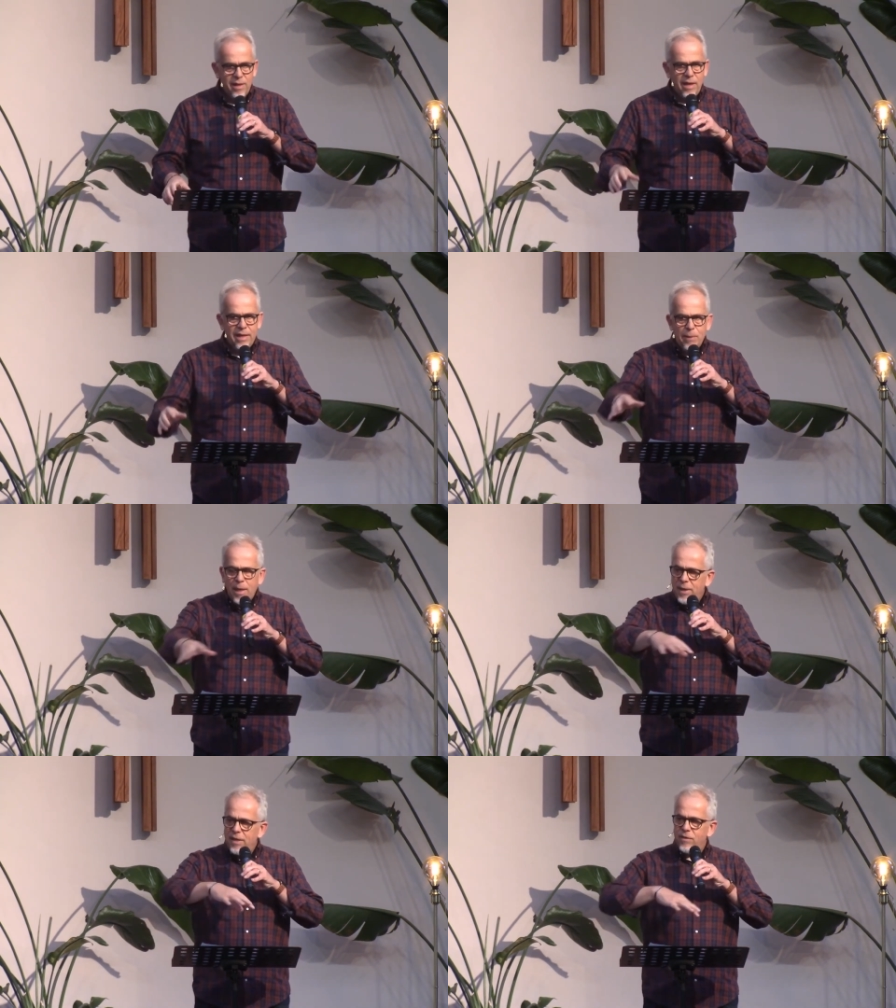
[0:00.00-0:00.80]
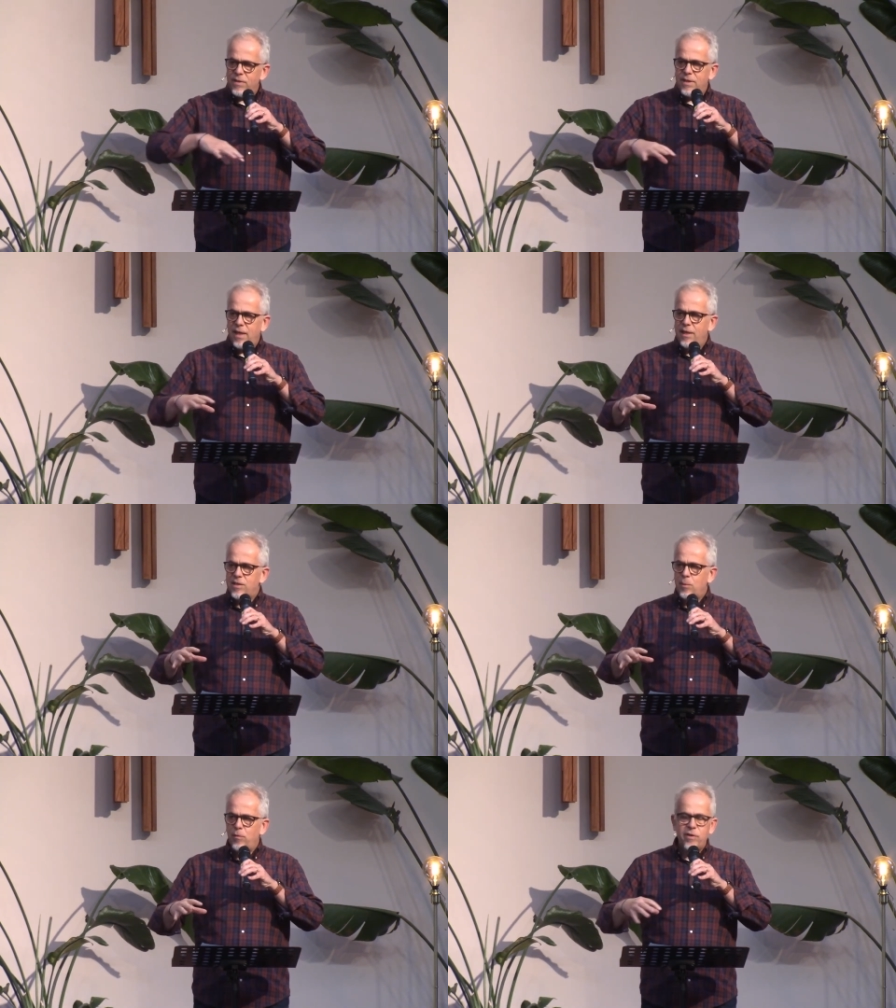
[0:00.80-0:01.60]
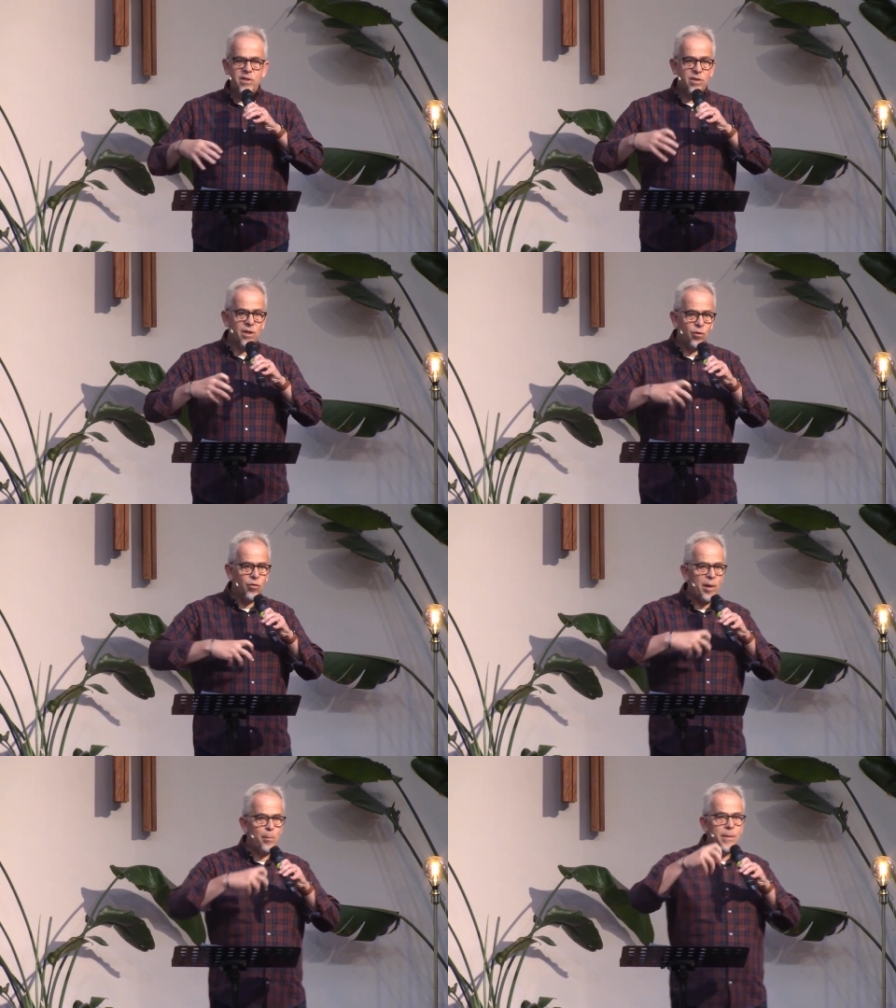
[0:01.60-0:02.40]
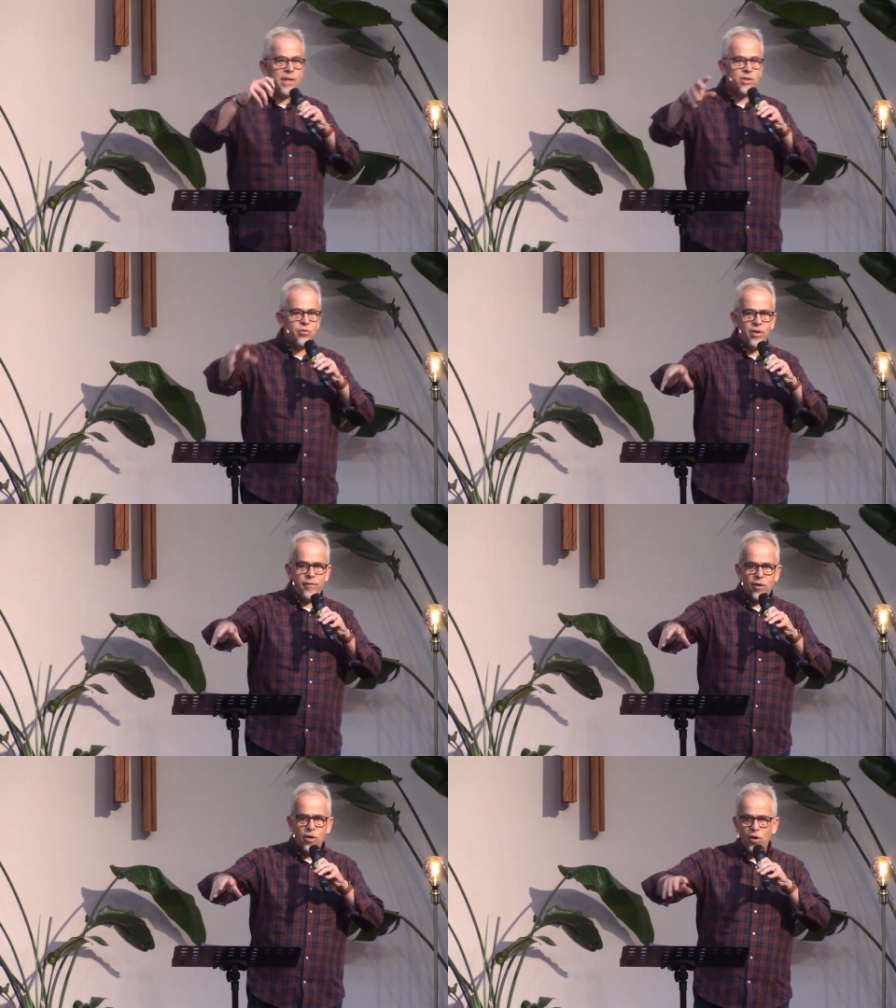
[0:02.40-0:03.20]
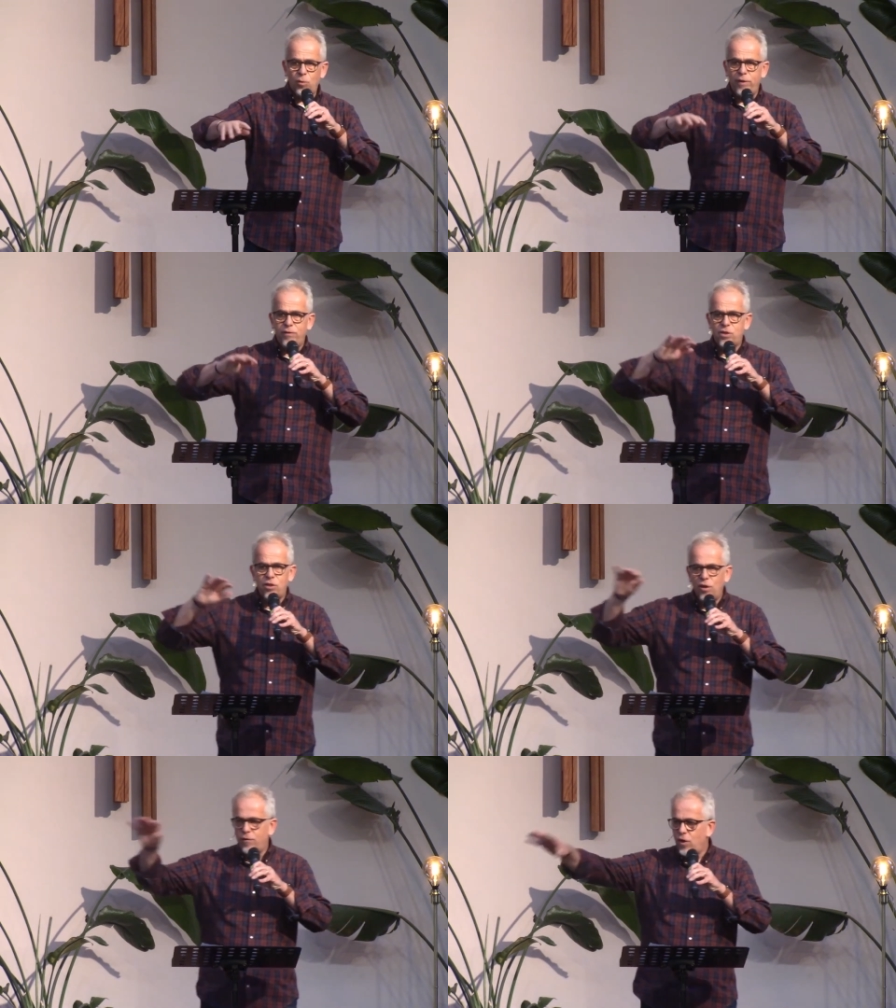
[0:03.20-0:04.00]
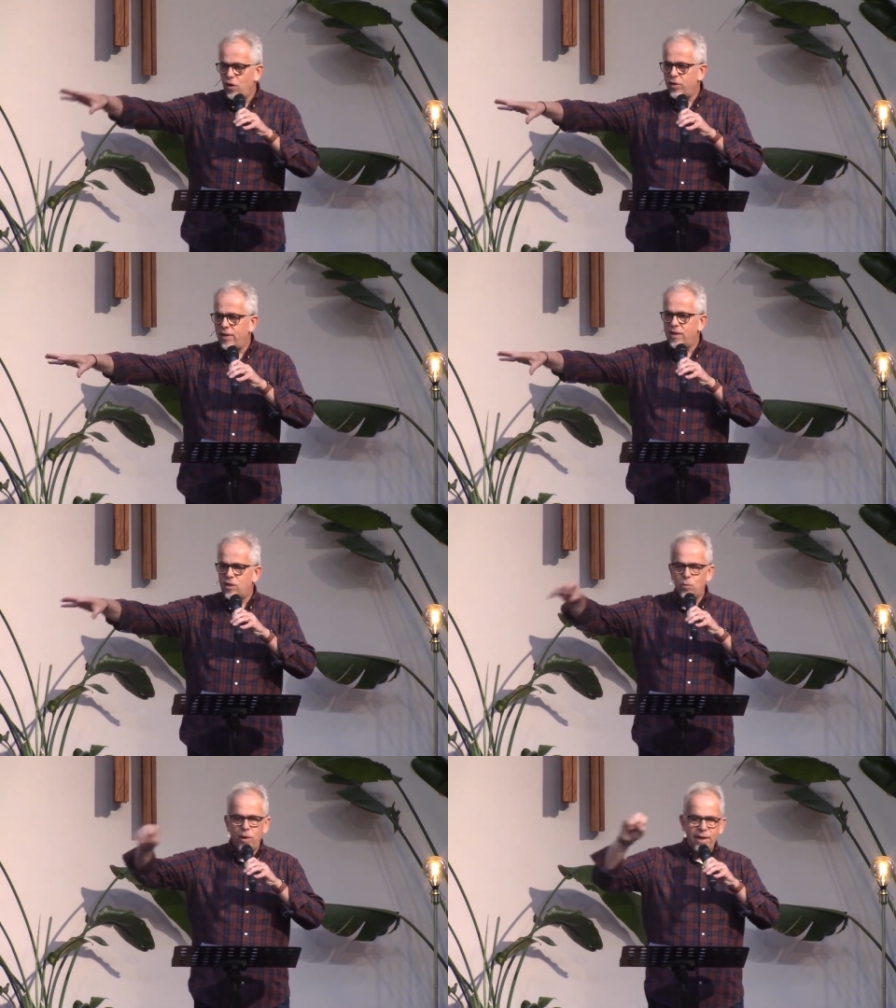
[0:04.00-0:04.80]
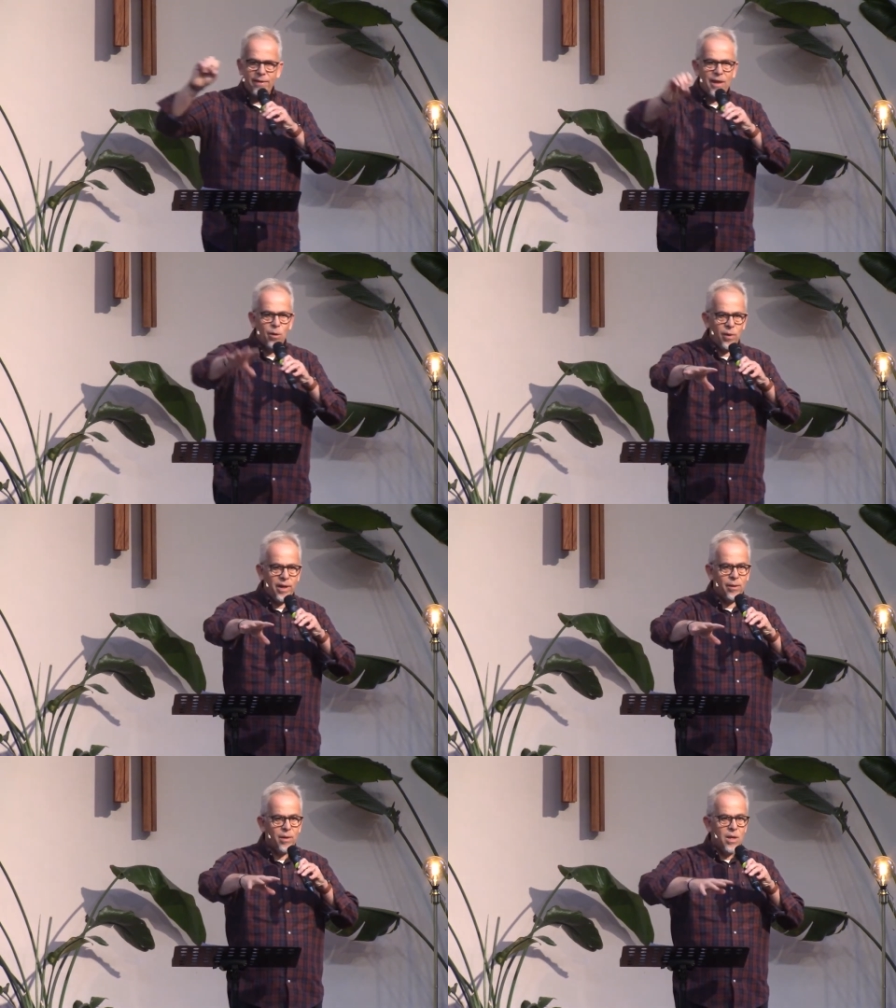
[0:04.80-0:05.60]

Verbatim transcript: And maybe even today, some of us have done great ministry for God. We've served God in this way and that way.